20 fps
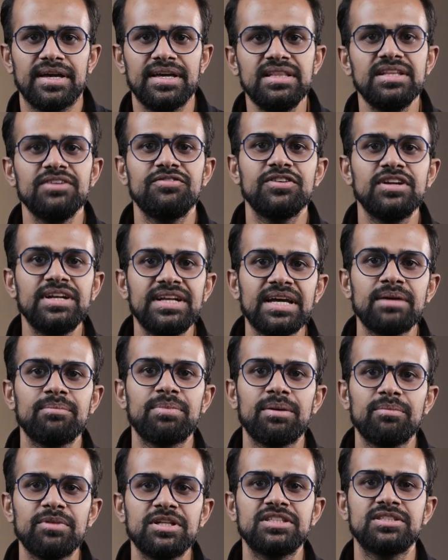In the
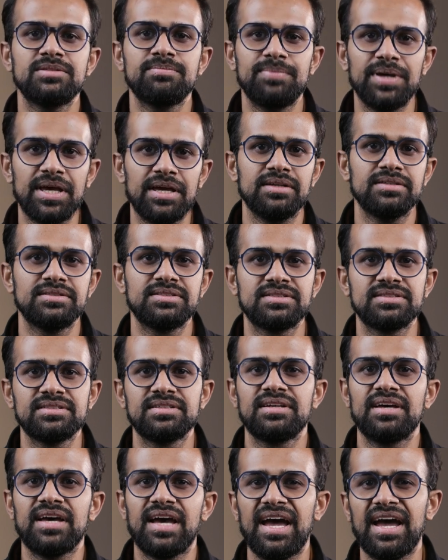fintech payment space,
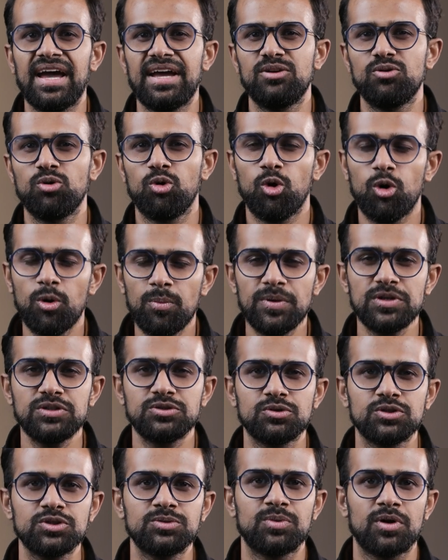and
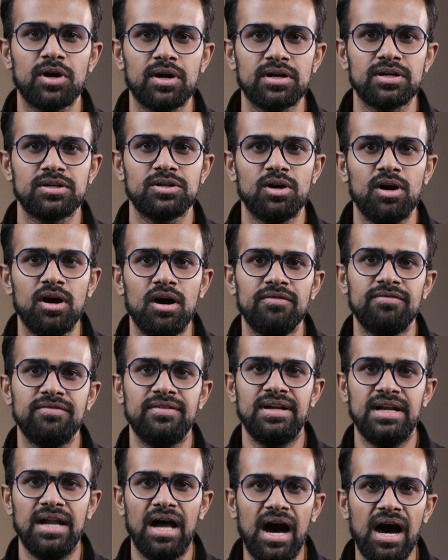open source product of
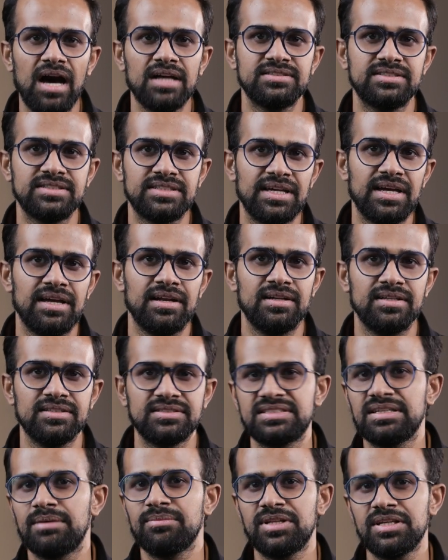large scale
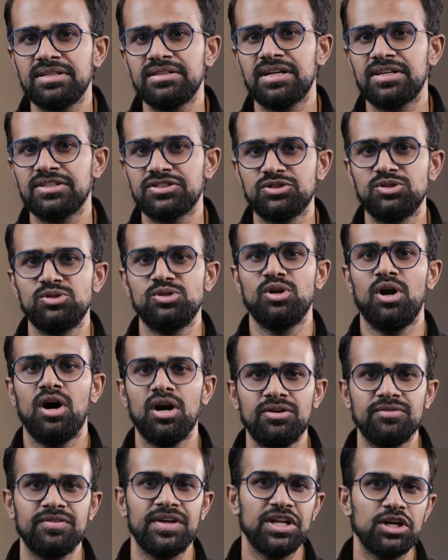is something that is
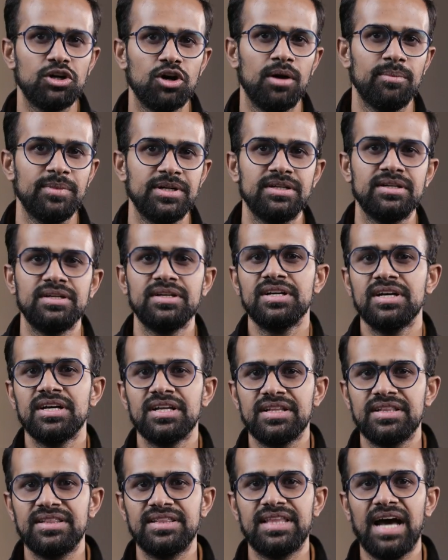not very common.
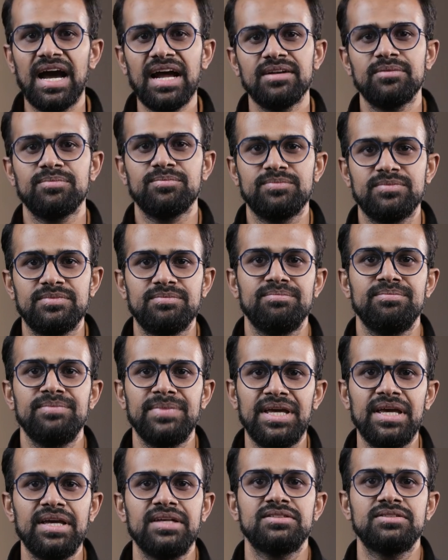That
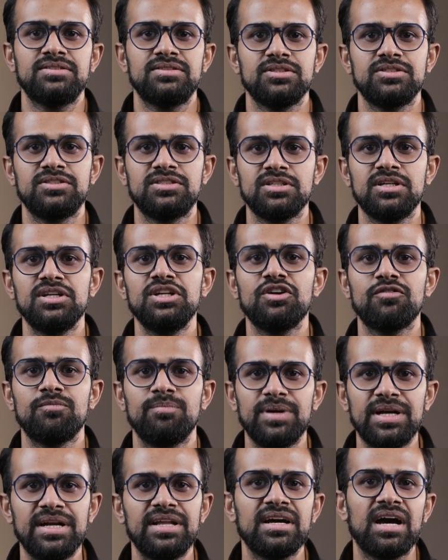makes the journey
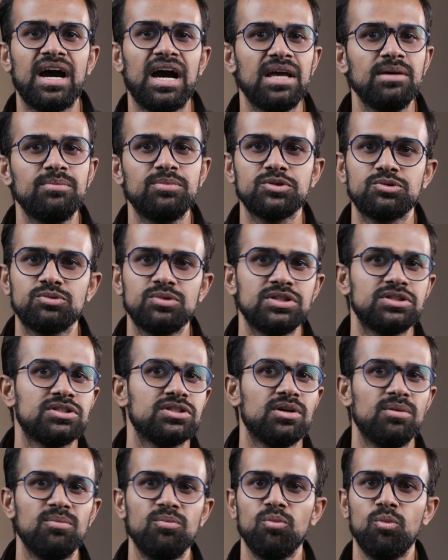of building
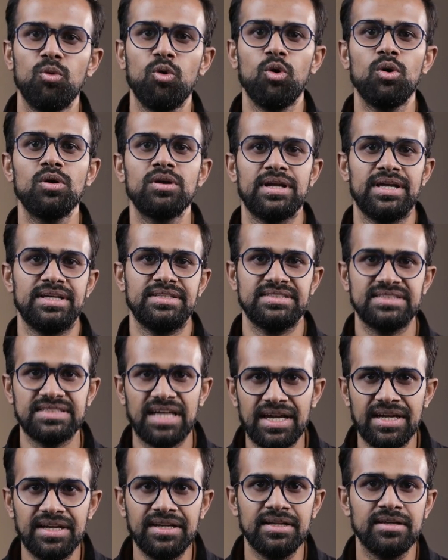HyperSwitch a more
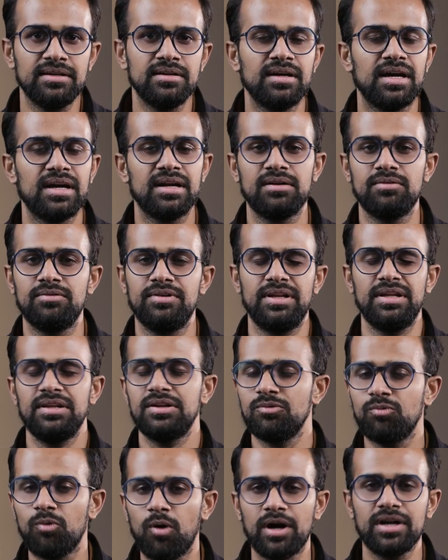exciting and a
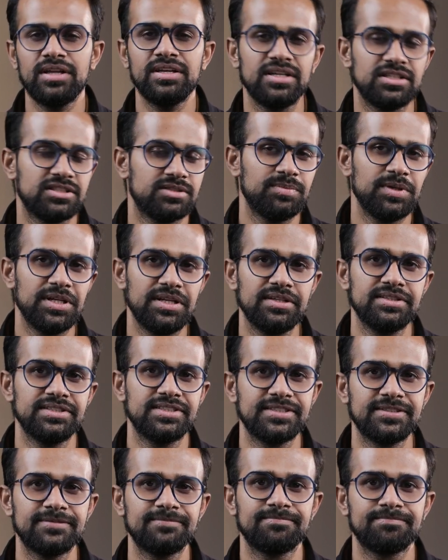very rewarding
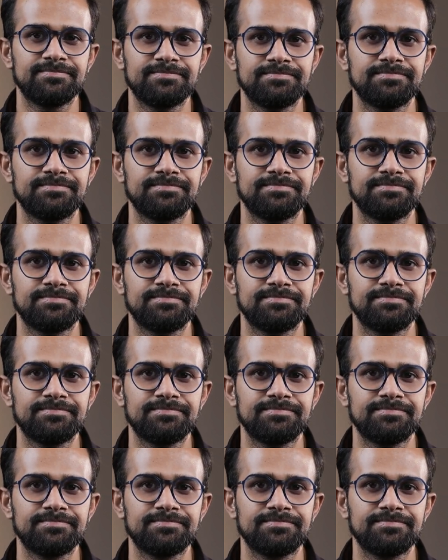experience.